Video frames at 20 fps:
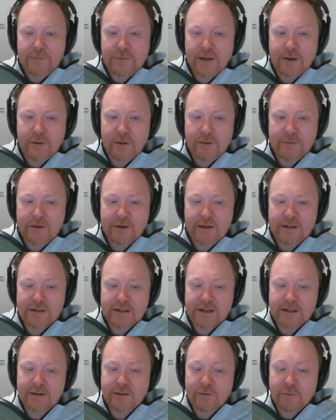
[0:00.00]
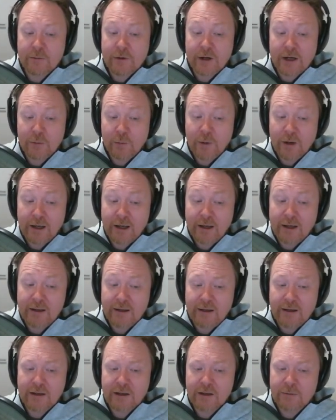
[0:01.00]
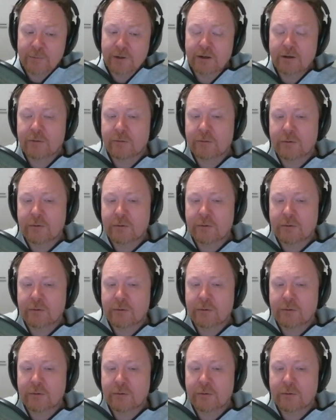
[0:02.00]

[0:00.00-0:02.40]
However, done in the right way, it can be a